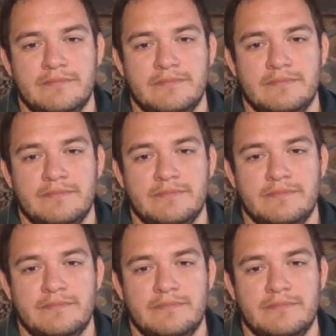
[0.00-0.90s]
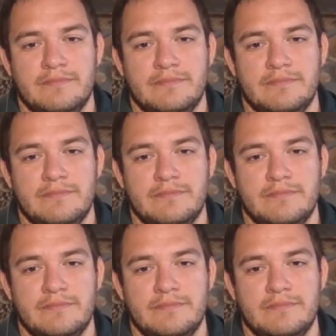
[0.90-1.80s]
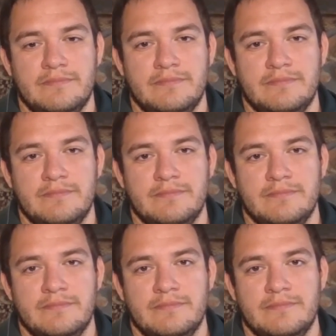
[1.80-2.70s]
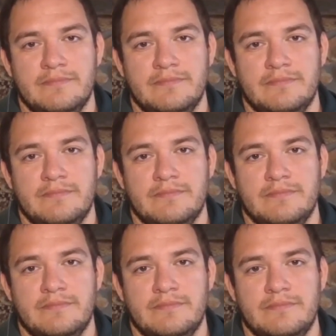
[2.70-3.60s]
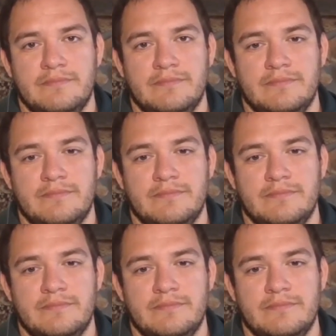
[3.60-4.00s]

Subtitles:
No words are spoken by the person on screen.